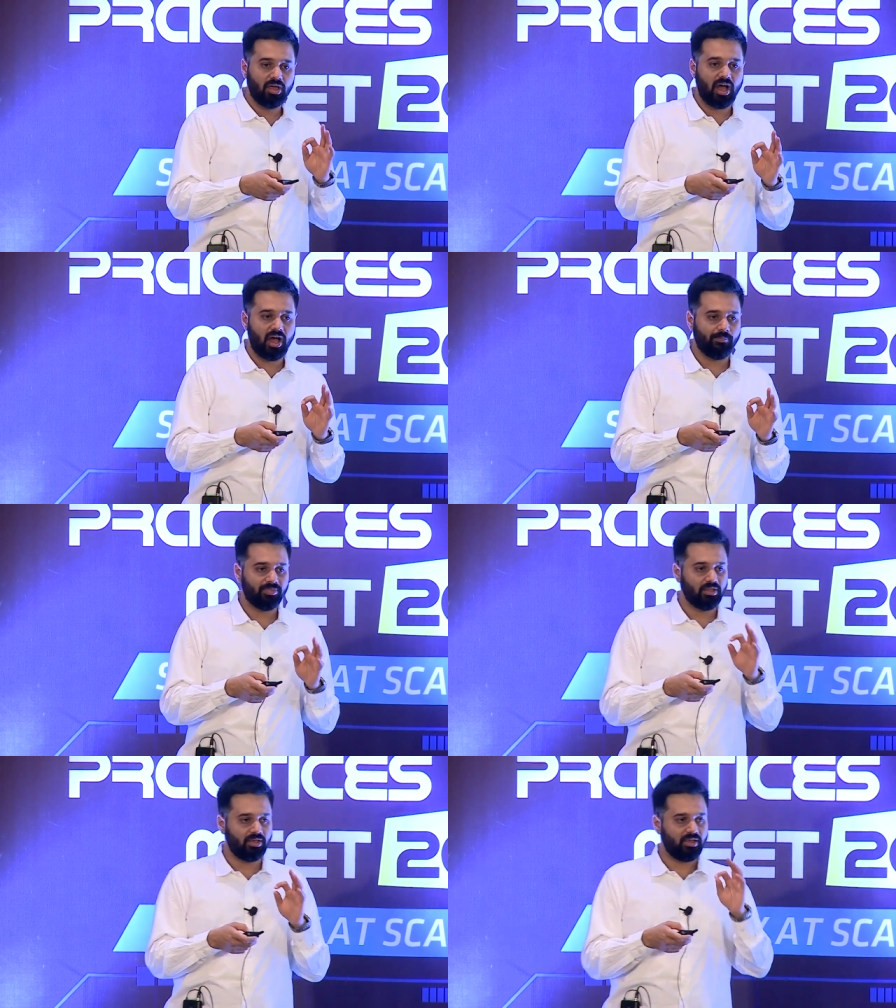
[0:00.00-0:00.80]

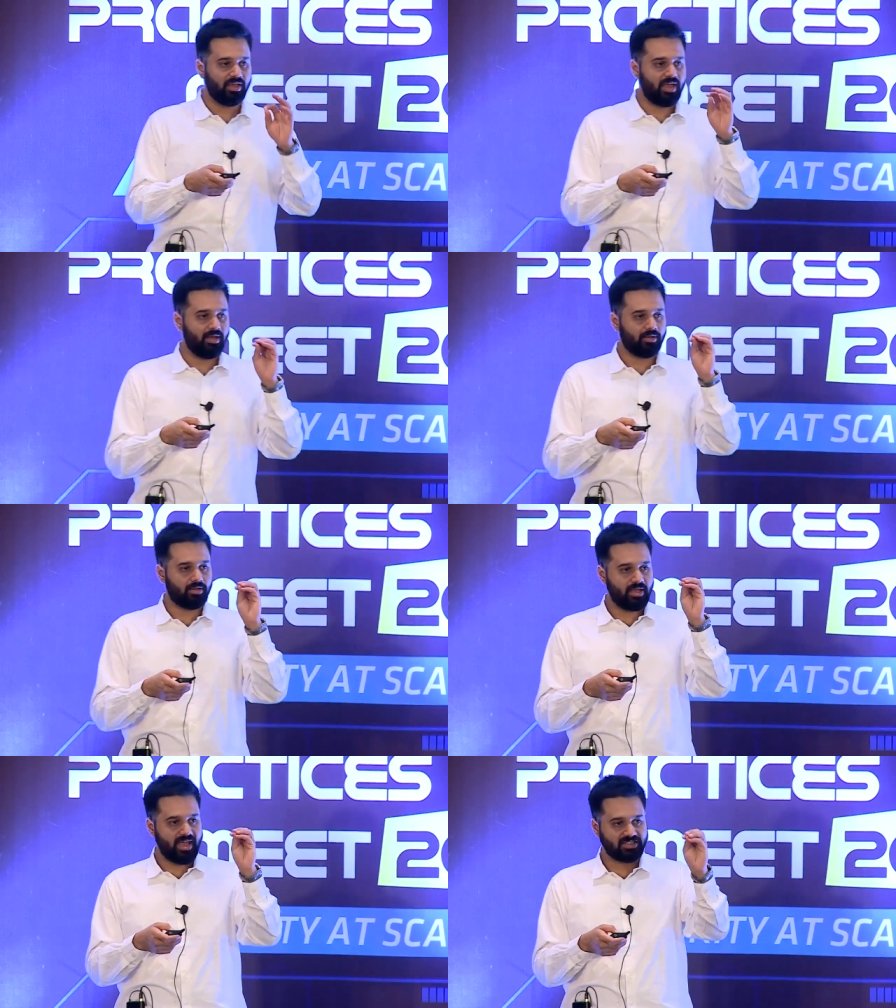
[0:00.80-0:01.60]

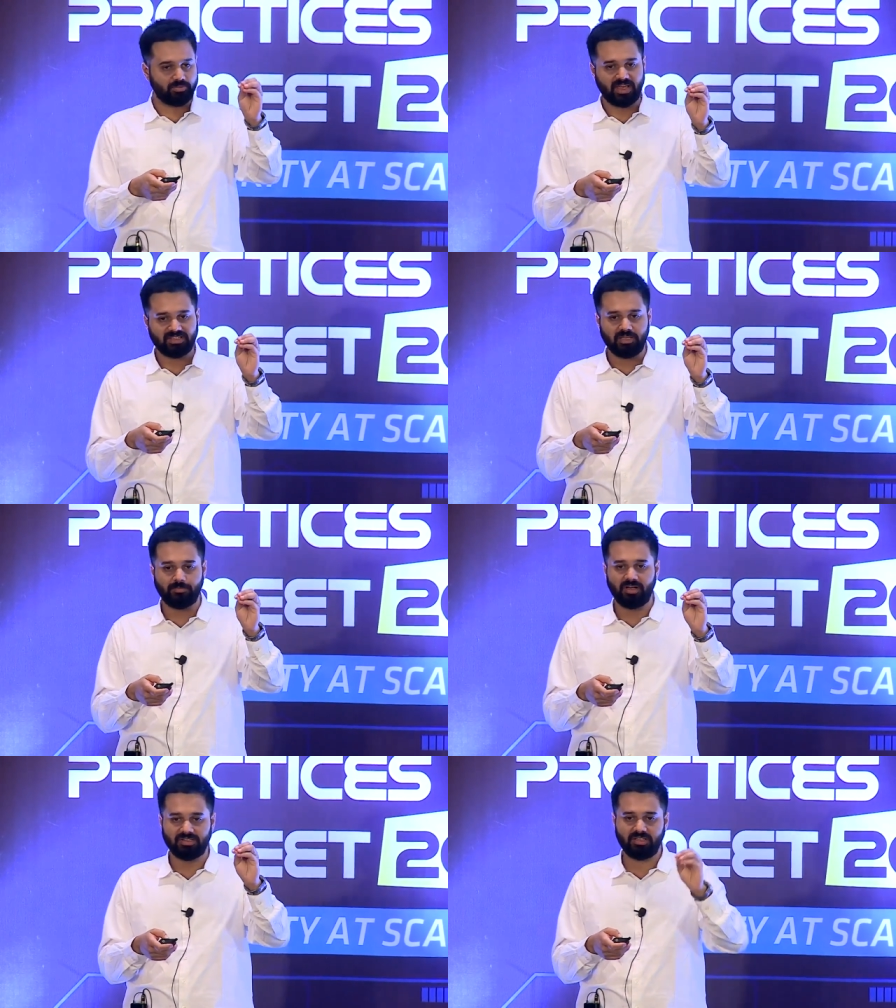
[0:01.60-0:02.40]
XYZ
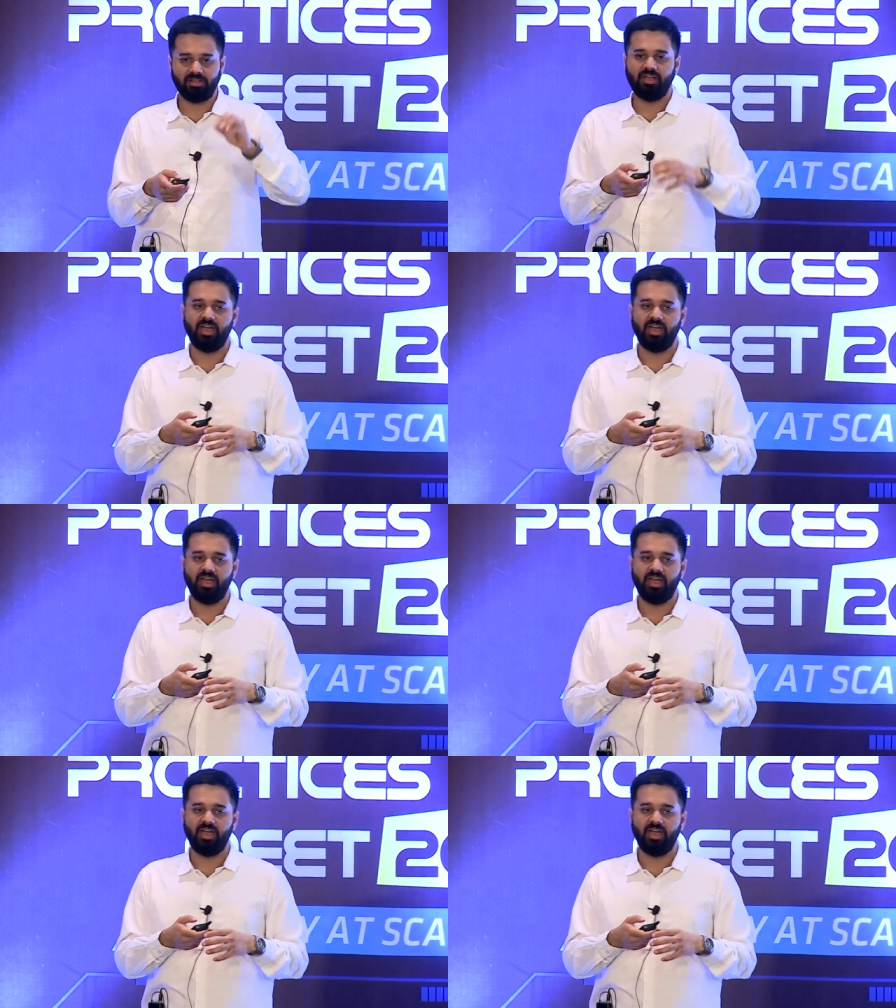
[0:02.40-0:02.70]
person